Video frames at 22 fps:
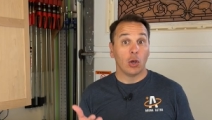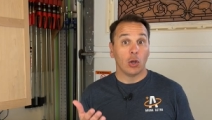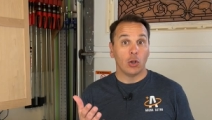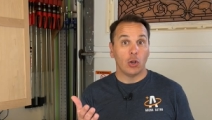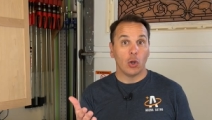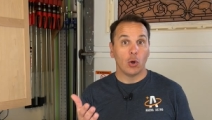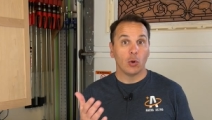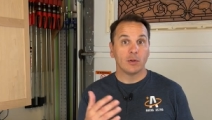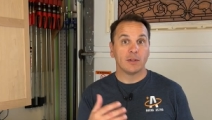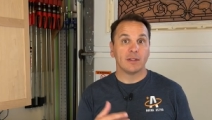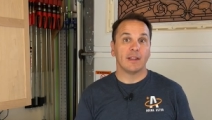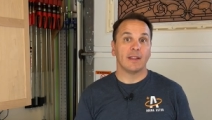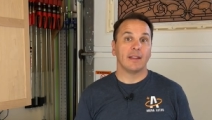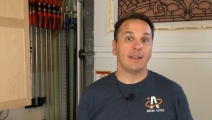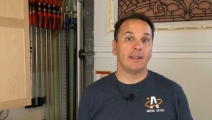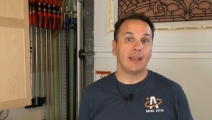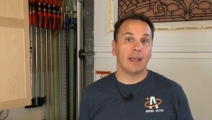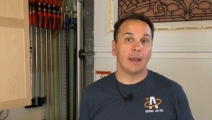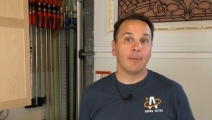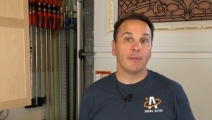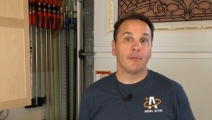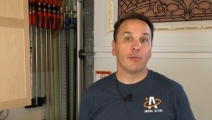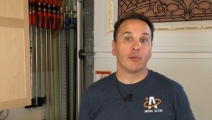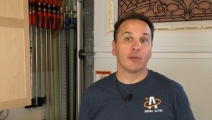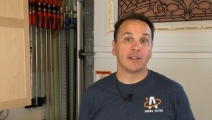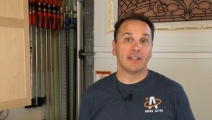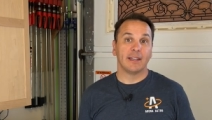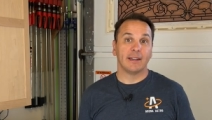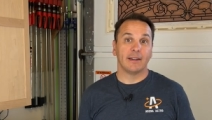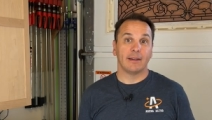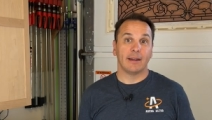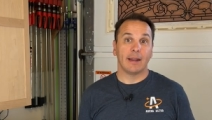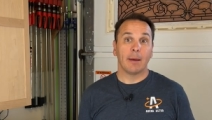Note that the
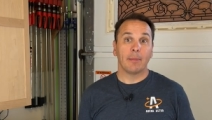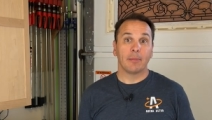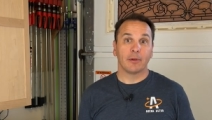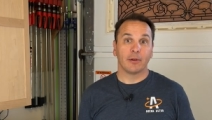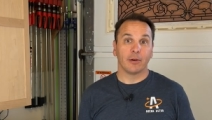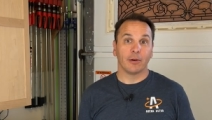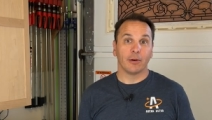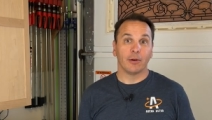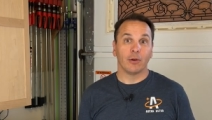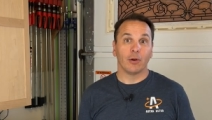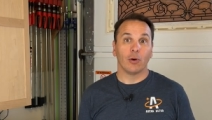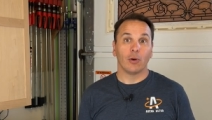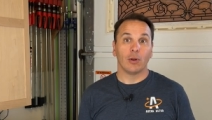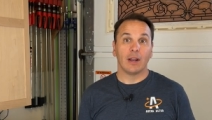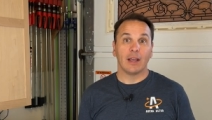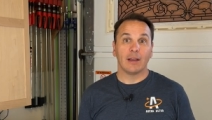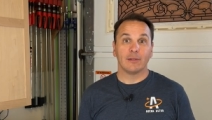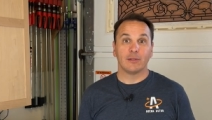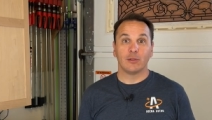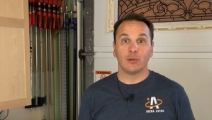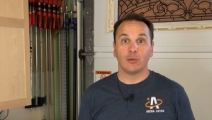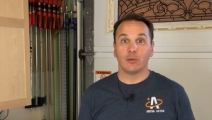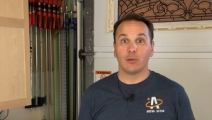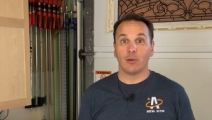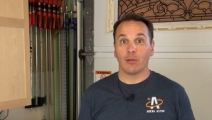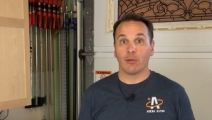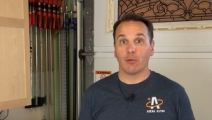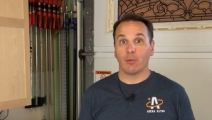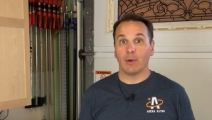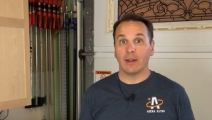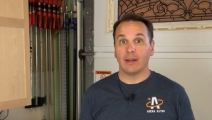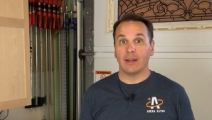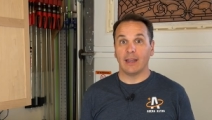M48 adapter allows you to
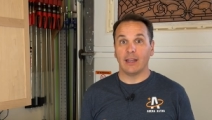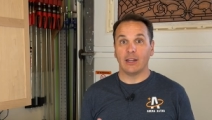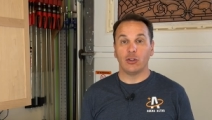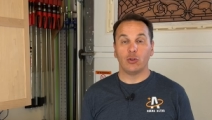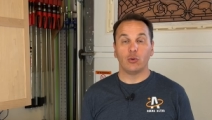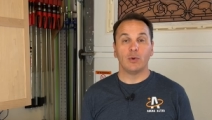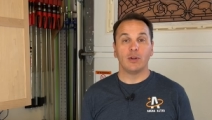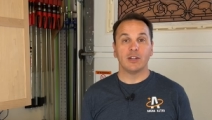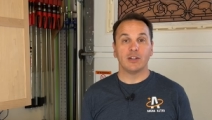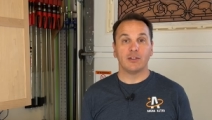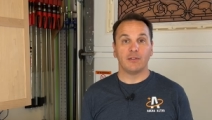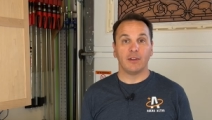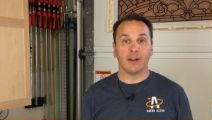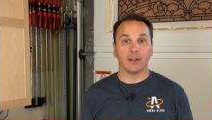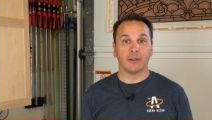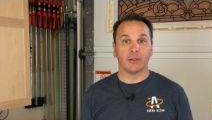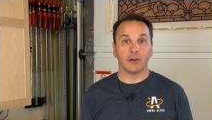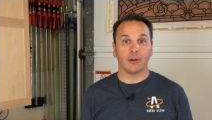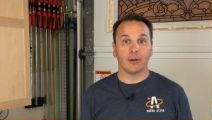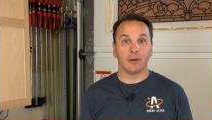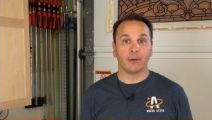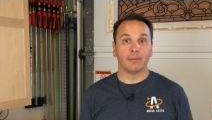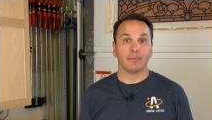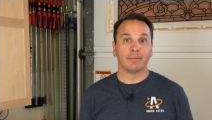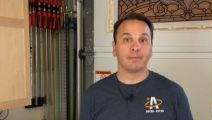thread a 2-inch filter.